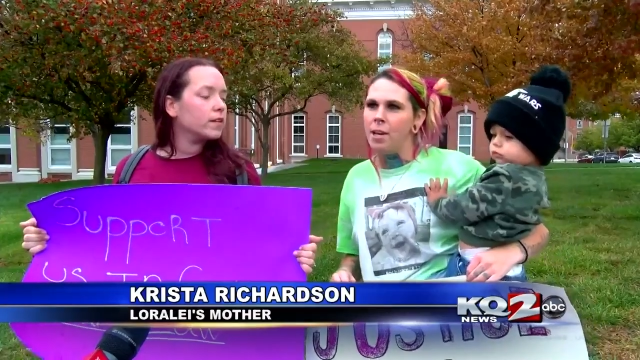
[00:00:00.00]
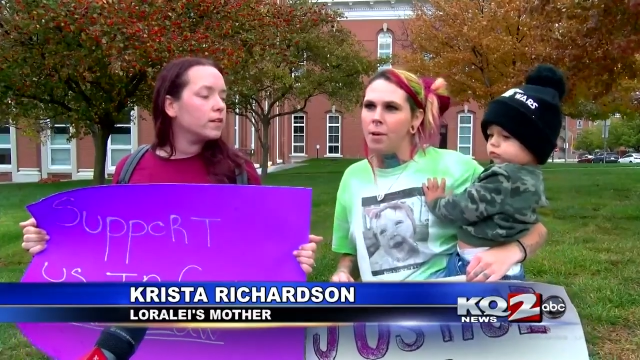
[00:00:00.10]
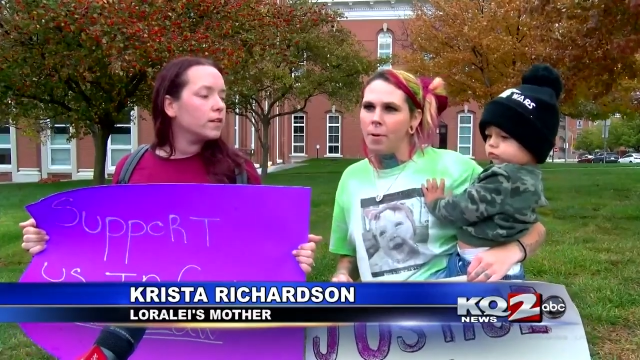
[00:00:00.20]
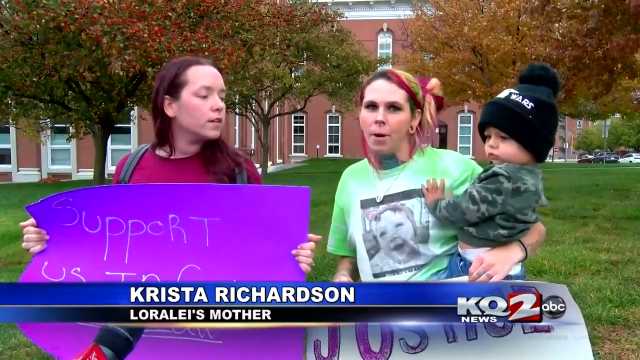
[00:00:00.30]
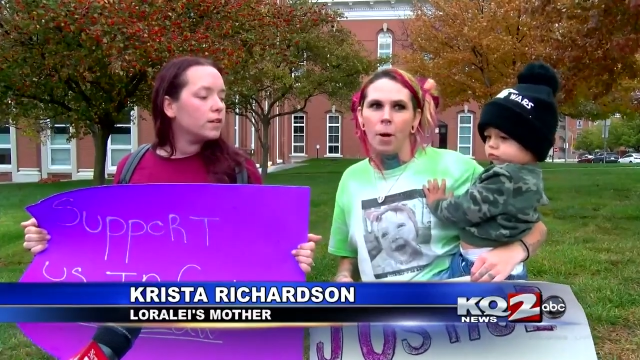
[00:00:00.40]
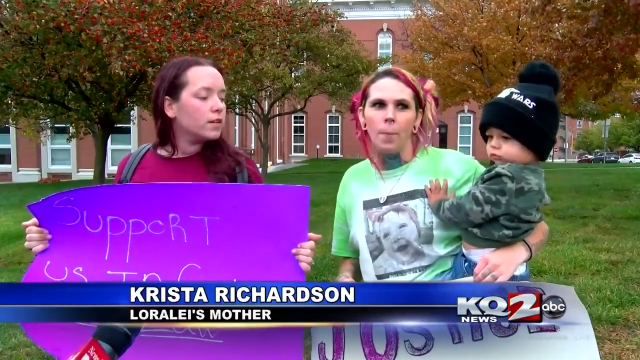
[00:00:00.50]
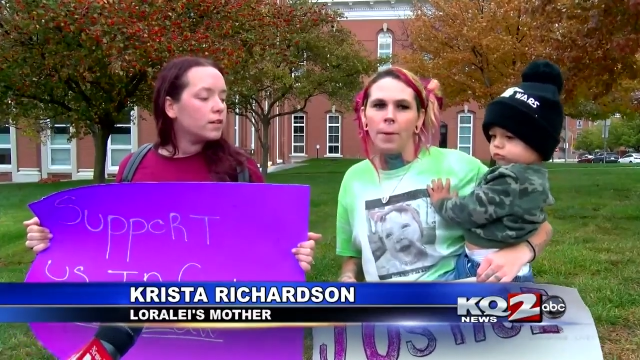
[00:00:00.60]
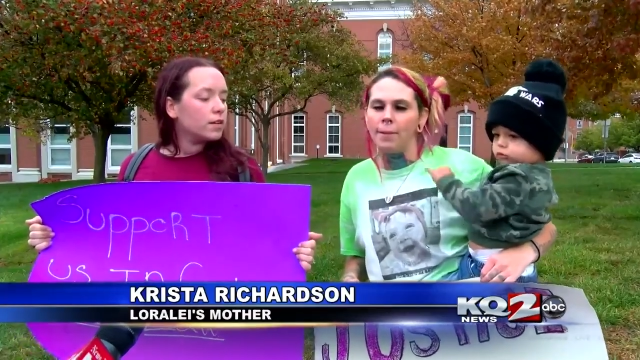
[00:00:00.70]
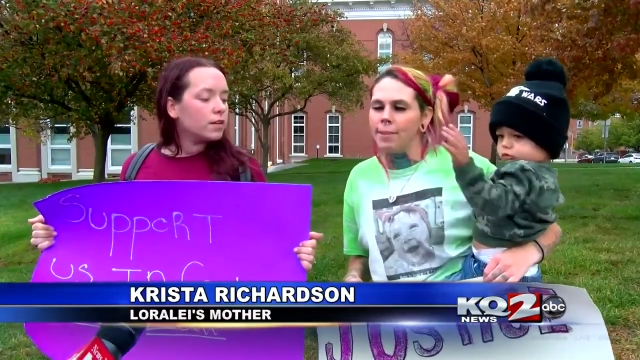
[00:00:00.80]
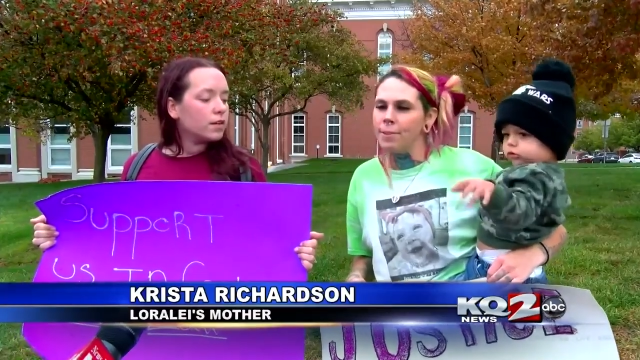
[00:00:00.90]
Speaker 1: we're
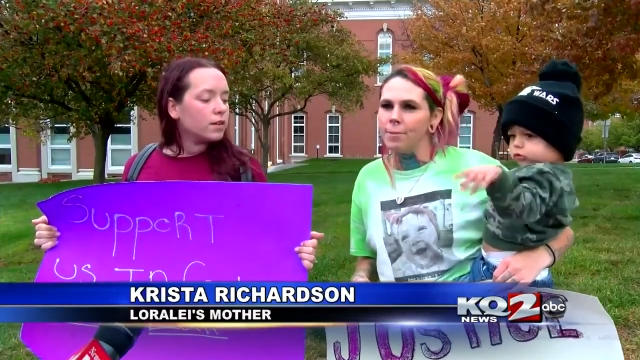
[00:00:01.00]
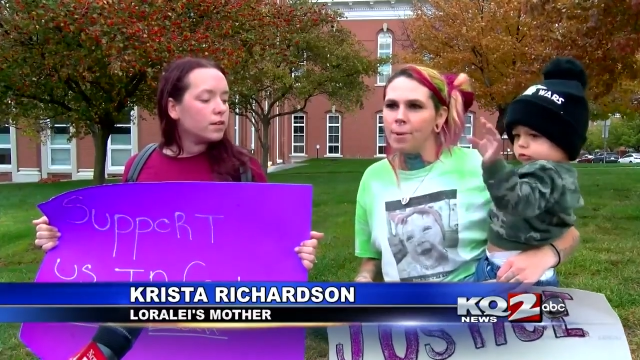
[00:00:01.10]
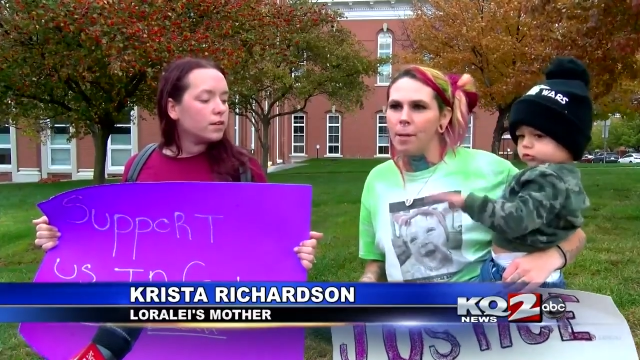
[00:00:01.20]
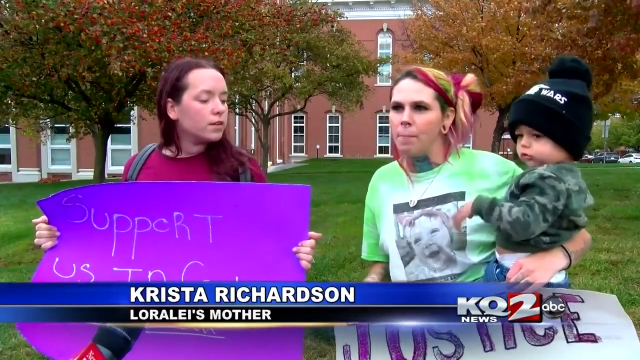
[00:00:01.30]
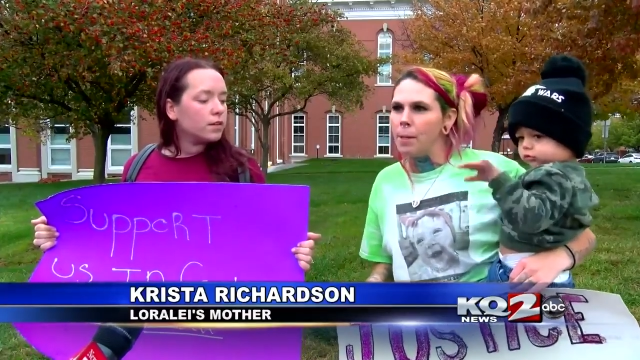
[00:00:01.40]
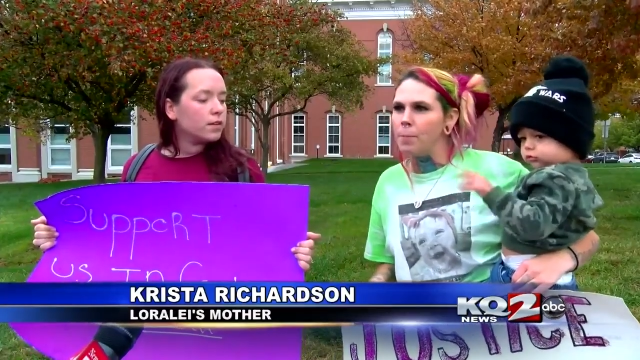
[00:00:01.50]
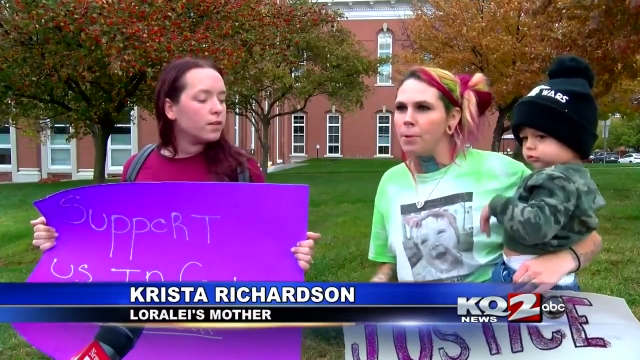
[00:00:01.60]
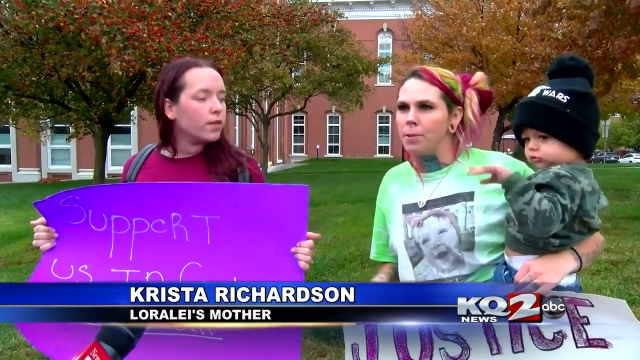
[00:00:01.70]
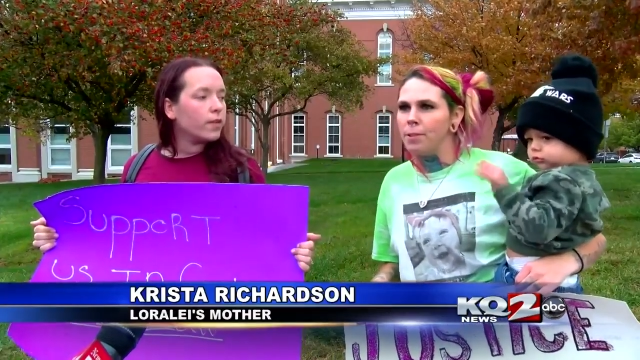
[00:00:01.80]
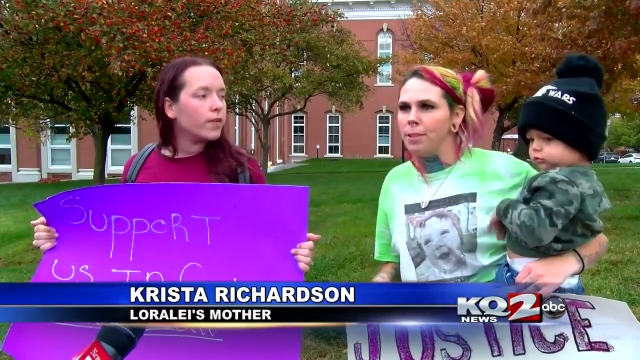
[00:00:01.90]
hoping that the right
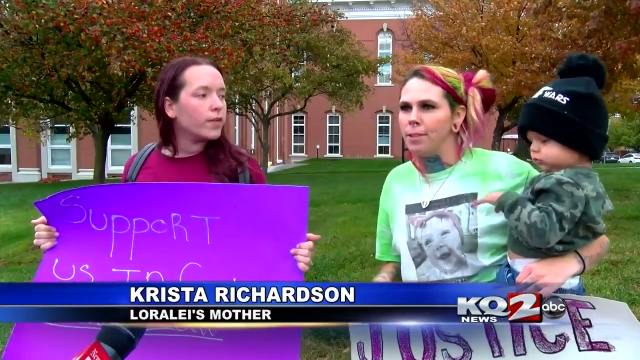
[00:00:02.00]
people, you